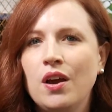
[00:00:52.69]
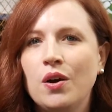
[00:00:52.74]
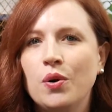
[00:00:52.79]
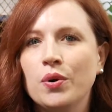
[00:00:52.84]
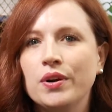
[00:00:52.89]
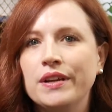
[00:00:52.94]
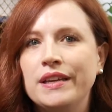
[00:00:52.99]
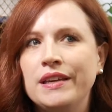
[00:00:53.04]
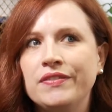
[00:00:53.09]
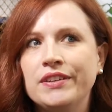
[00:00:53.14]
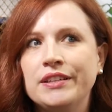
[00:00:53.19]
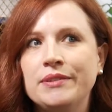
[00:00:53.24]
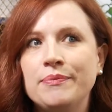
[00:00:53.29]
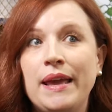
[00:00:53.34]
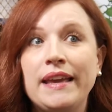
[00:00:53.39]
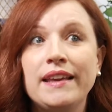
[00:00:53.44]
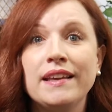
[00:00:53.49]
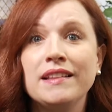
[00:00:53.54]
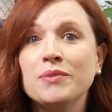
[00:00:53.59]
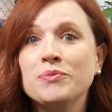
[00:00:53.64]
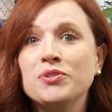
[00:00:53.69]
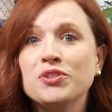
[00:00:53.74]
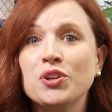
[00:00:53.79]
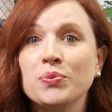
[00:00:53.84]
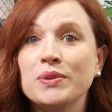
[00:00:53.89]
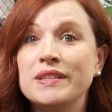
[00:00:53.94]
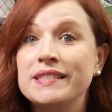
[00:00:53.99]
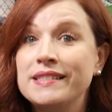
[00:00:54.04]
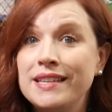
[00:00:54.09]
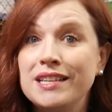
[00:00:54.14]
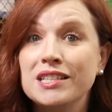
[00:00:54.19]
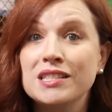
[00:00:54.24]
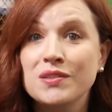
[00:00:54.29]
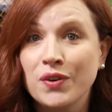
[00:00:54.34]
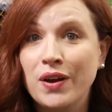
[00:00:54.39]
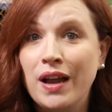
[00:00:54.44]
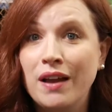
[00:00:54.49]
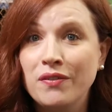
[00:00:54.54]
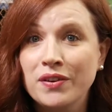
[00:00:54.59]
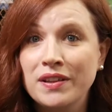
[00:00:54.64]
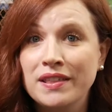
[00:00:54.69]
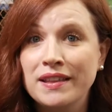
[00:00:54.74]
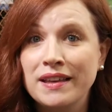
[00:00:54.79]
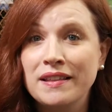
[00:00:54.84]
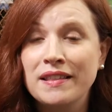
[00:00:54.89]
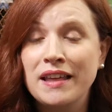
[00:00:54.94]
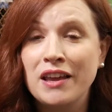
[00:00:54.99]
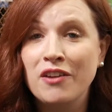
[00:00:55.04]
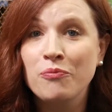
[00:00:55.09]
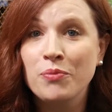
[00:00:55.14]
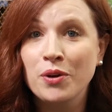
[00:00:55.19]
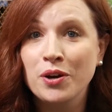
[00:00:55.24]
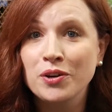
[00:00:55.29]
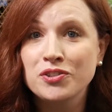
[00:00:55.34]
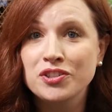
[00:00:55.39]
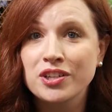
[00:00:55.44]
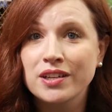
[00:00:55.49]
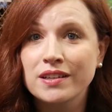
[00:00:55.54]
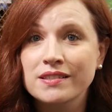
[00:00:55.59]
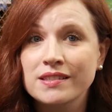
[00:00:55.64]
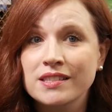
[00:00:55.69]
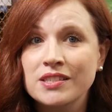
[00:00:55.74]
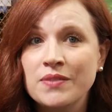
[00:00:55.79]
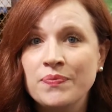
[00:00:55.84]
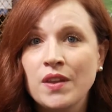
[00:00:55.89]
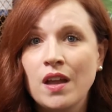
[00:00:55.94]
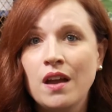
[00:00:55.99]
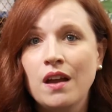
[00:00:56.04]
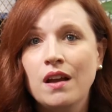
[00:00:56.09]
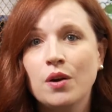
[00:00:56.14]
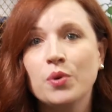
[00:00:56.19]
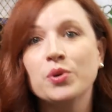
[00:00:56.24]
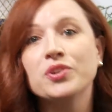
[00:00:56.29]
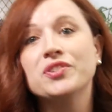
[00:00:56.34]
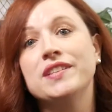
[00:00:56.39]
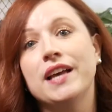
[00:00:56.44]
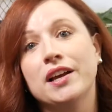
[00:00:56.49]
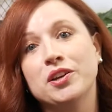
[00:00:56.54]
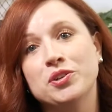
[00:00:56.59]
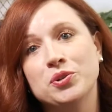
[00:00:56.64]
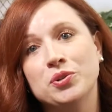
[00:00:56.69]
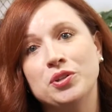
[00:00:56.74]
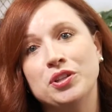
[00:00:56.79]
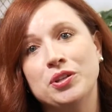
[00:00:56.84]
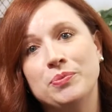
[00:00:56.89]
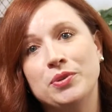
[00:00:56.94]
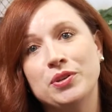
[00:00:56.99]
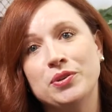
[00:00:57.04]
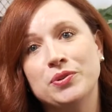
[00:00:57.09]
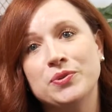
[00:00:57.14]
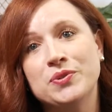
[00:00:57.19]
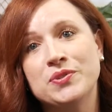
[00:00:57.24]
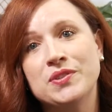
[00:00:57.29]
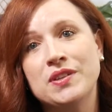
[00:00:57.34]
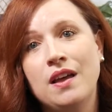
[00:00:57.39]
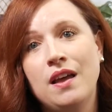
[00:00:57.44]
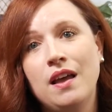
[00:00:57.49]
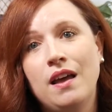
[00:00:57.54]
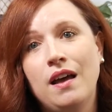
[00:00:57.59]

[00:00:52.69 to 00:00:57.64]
or even making them show receipts for everything they've purchased, or sexual abuse,